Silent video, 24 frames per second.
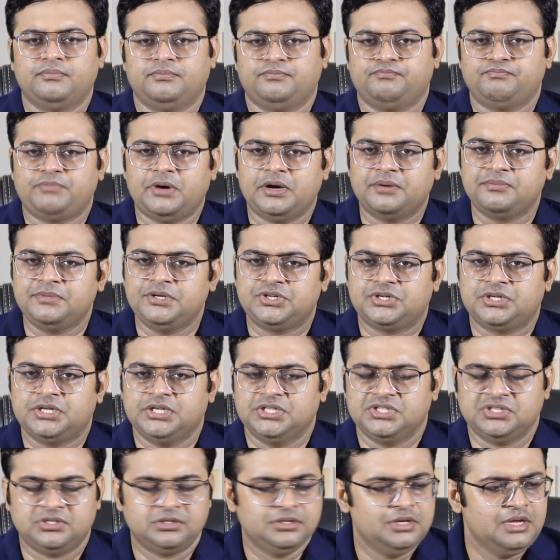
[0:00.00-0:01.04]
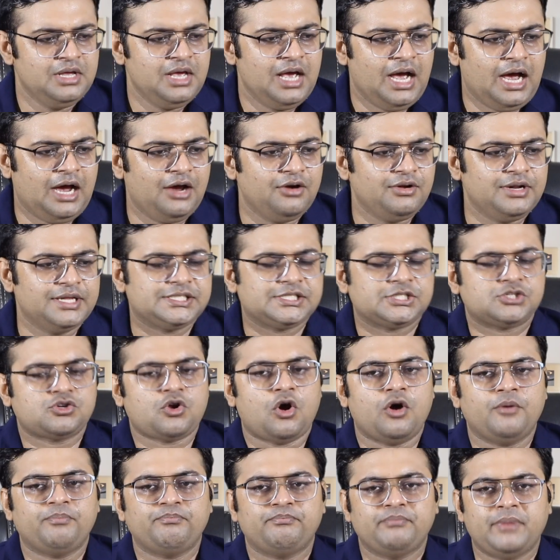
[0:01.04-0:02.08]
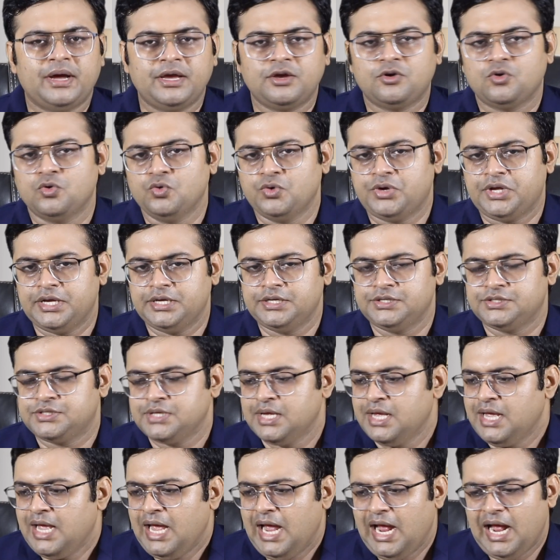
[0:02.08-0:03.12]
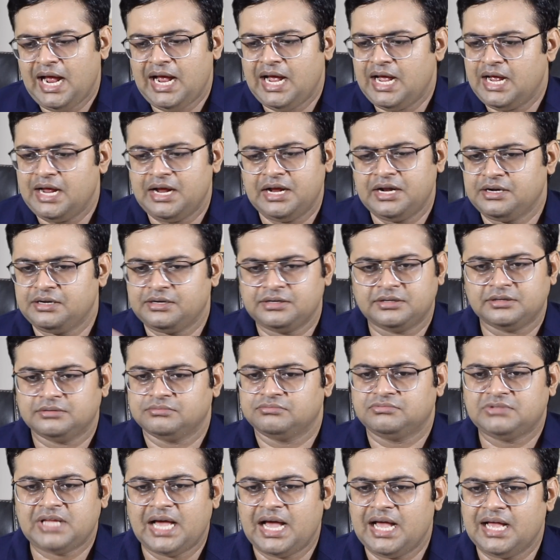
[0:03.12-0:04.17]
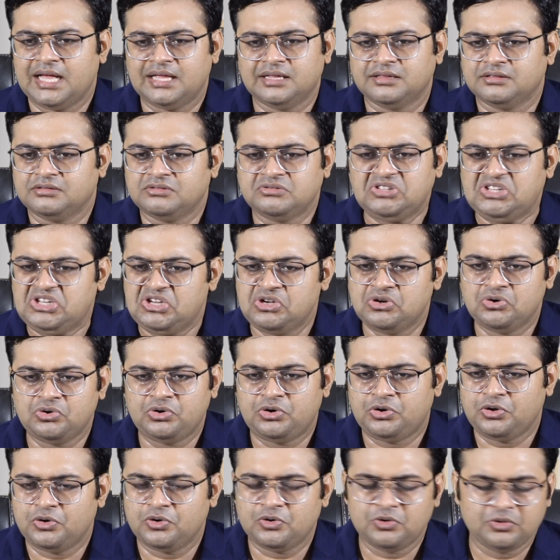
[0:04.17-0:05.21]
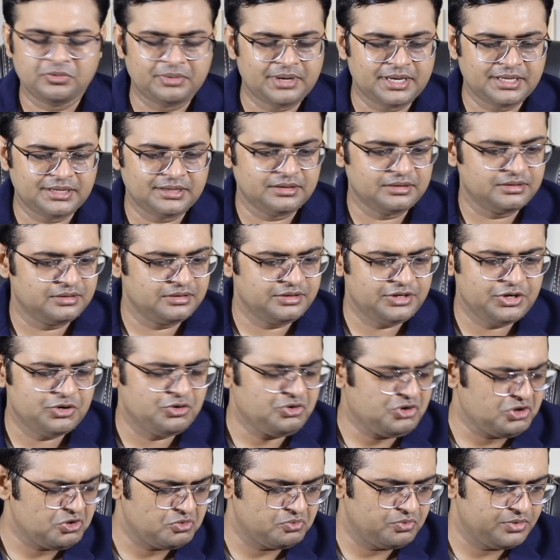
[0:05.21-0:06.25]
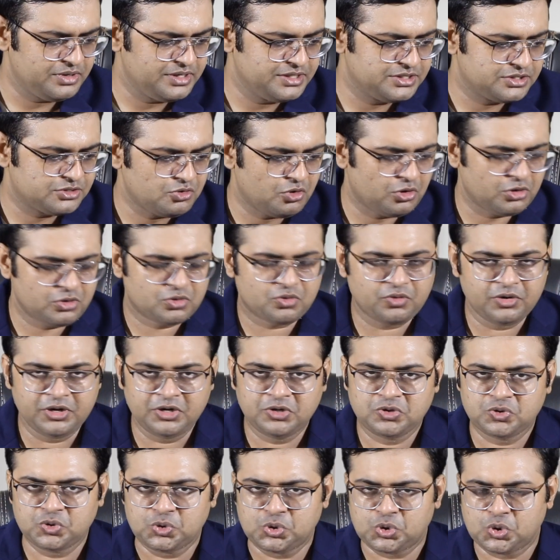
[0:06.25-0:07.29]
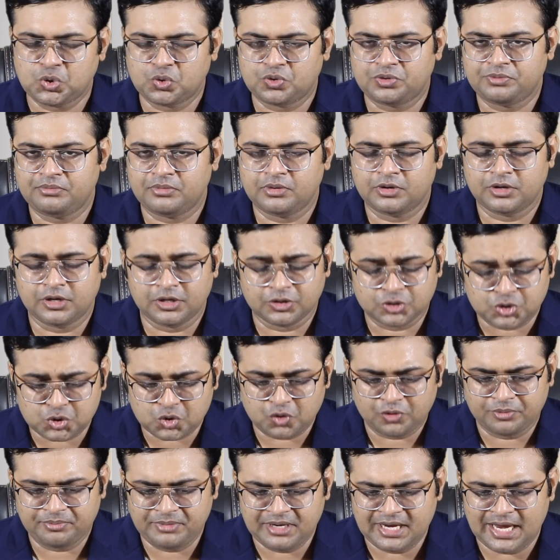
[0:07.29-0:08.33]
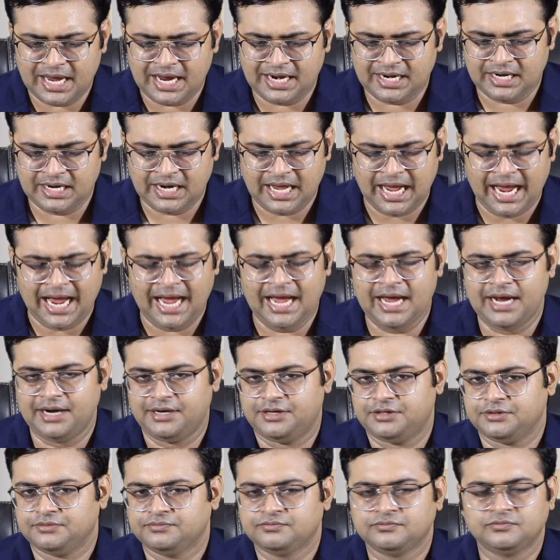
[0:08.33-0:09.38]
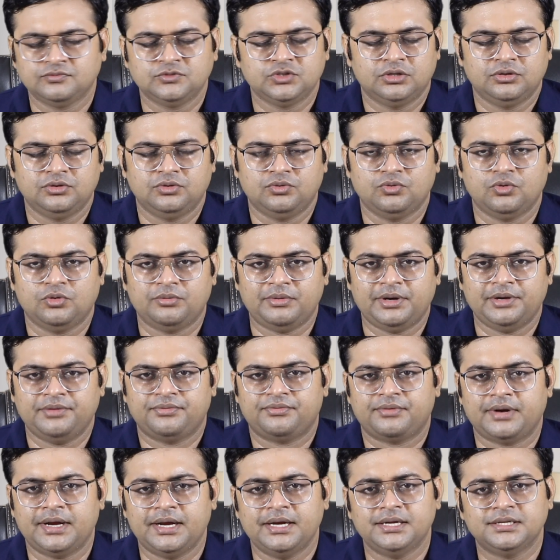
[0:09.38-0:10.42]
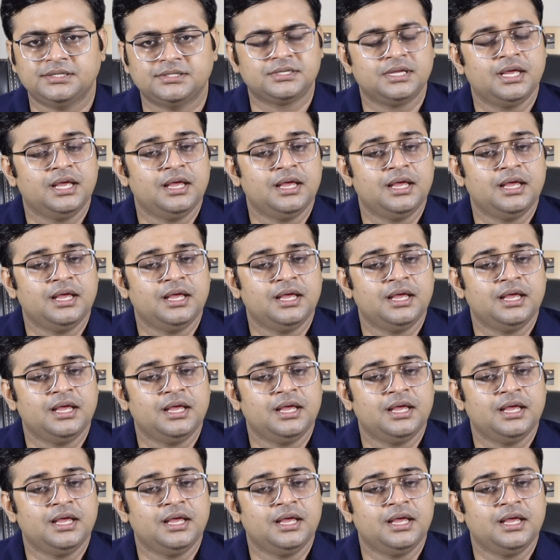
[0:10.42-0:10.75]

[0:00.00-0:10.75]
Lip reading: permissions, I will stop my cookies, and then YouTube is not going to show me an ad. No, my friends.